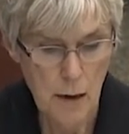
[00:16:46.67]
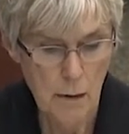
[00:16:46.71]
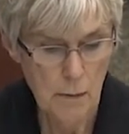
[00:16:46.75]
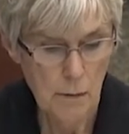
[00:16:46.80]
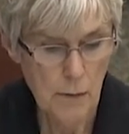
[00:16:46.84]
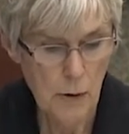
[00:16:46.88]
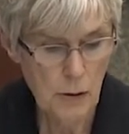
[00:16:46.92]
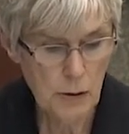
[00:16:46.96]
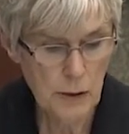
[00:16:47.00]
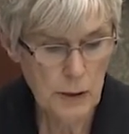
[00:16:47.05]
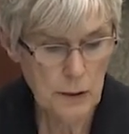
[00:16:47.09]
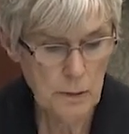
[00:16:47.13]

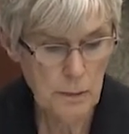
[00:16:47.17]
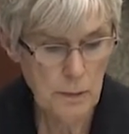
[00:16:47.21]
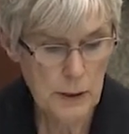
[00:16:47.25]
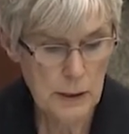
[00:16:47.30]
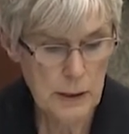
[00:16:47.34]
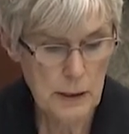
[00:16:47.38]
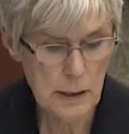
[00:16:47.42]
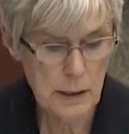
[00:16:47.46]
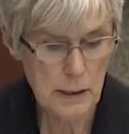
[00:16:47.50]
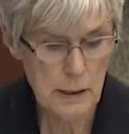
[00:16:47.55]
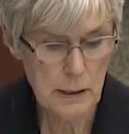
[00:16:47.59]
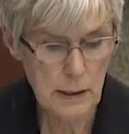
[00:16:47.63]
Most
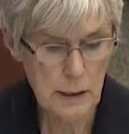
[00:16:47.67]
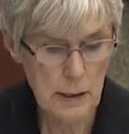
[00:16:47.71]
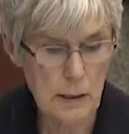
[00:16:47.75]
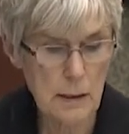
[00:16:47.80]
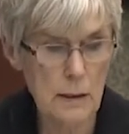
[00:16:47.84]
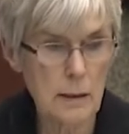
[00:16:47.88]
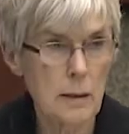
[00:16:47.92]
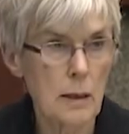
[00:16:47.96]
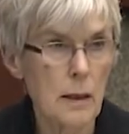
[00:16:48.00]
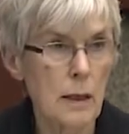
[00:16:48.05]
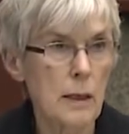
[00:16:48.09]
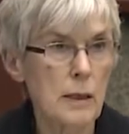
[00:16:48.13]

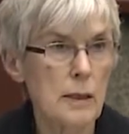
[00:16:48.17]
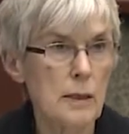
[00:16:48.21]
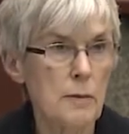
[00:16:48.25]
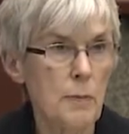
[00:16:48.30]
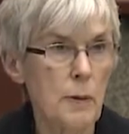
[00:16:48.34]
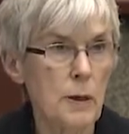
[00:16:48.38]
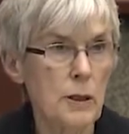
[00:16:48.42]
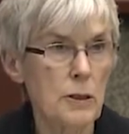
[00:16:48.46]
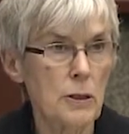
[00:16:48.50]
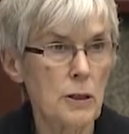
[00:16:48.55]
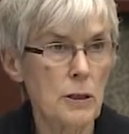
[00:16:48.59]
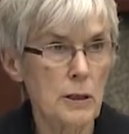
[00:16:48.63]
businesses,
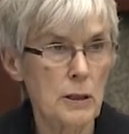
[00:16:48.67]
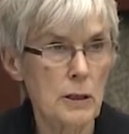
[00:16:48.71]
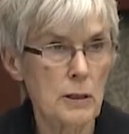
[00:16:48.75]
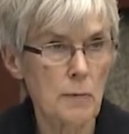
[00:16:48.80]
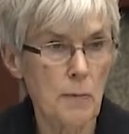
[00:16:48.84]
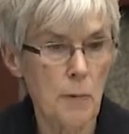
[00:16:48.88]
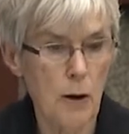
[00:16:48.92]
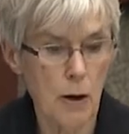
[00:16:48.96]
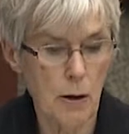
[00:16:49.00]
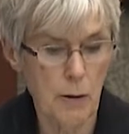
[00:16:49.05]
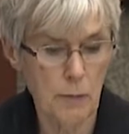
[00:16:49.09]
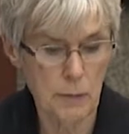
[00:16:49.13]
especially
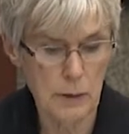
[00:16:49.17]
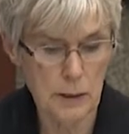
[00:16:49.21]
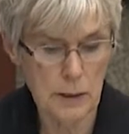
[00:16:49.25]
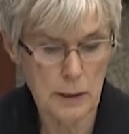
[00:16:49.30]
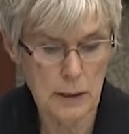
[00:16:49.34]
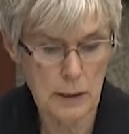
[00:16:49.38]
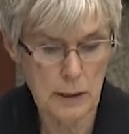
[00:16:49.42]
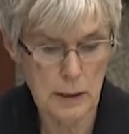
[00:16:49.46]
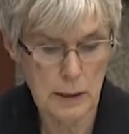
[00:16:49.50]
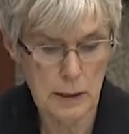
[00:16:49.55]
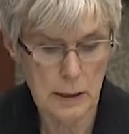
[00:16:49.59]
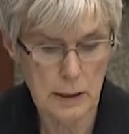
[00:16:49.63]
small
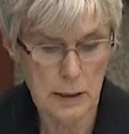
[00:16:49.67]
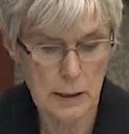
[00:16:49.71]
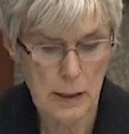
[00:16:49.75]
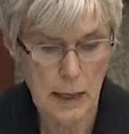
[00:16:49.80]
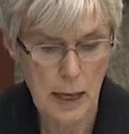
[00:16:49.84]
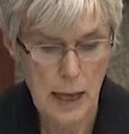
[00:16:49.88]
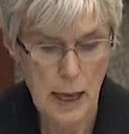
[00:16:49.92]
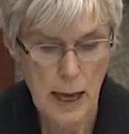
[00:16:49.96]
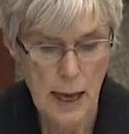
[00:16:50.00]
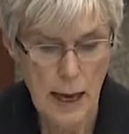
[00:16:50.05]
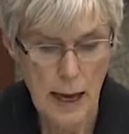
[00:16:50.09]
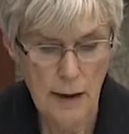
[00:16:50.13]
businesses,
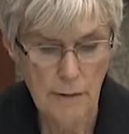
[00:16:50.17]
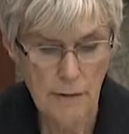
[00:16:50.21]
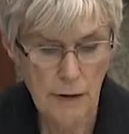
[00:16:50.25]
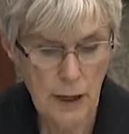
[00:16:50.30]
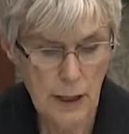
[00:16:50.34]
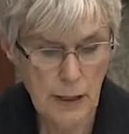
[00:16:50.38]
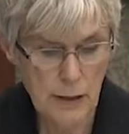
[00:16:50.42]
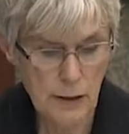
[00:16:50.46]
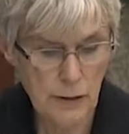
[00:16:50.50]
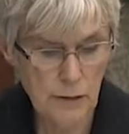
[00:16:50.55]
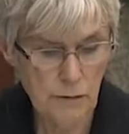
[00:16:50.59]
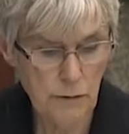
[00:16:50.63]
have
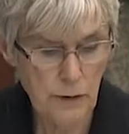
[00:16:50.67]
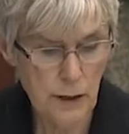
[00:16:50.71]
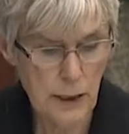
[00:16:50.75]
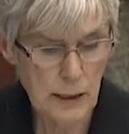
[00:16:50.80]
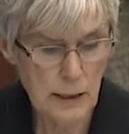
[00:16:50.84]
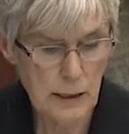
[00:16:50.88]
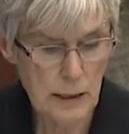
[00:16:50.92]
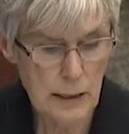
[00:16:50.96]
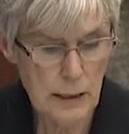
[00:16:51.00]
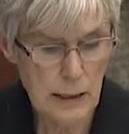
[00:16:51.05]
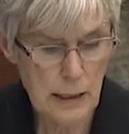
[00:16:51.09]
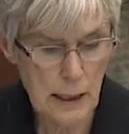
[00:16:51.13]
had to
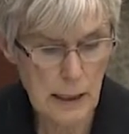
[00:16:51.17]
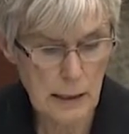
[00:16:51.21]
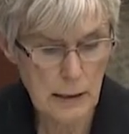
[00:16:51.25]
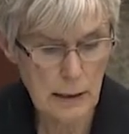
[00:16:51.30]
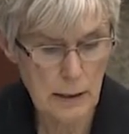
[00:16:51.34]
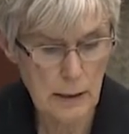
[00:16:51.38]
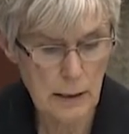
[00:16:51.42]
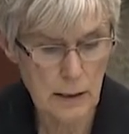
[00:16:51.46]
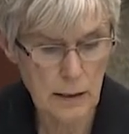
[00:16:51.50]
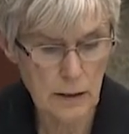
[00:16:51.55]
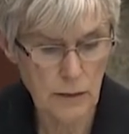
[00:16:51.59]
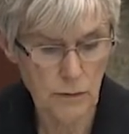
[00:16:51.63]
face
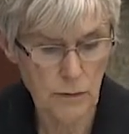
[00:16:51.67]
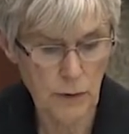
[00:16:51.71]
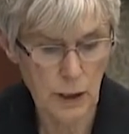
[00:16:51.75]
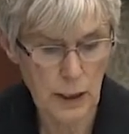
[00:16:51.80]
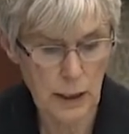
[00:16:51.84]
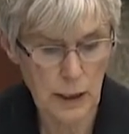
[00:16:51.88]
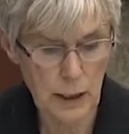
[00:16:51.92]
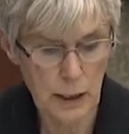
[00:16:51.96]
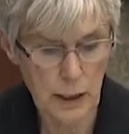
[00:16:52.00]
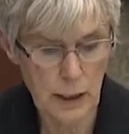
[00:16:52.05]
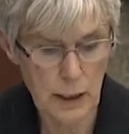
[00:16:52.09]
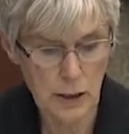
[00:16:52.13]
dozens of
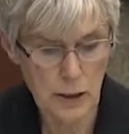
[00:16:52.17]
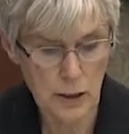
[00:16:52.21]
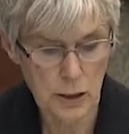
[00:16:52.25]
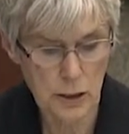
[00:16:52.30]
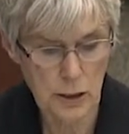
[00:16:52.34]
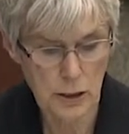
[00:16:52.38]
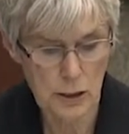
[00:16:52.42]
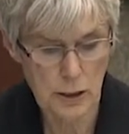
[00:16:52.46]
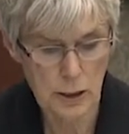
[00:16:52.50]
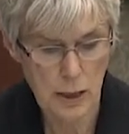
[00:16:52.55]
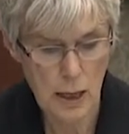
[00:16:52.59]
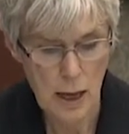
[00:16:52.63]

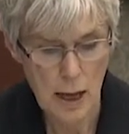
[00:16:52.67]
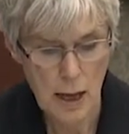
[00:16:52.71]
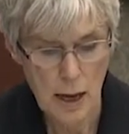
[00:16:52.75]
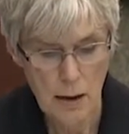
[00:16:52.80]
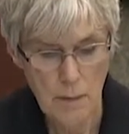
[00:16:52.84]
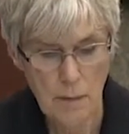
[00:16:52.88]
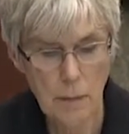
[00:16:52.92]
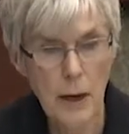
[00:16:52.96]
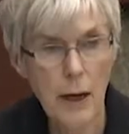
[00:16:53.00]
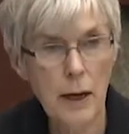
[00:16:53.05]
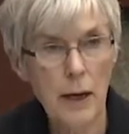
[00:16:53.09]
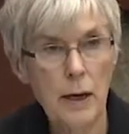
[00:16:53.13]
regulations
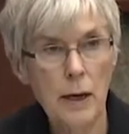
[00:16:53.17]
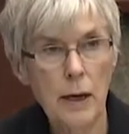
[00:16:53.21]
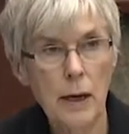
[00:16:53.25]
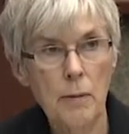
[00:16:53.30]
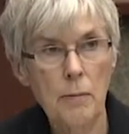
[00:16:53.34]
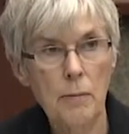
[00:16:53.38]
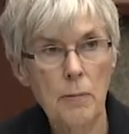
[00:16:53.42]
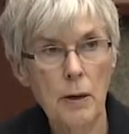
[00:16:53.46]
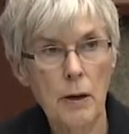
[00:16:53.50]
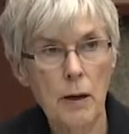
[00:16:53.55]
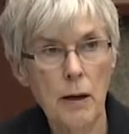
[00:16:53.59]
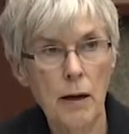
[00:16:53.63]
by a
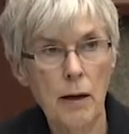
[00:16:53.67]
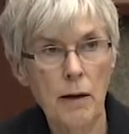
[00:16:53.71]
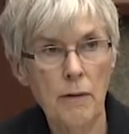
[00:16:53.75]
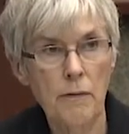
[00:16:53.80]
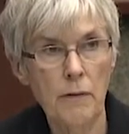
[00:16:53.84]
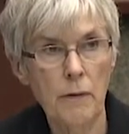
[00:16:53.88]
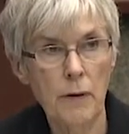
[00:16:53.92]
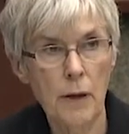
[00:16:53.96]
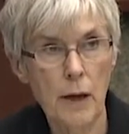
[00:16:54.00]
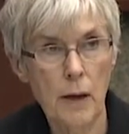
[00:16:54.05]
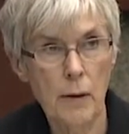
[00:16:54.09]
number of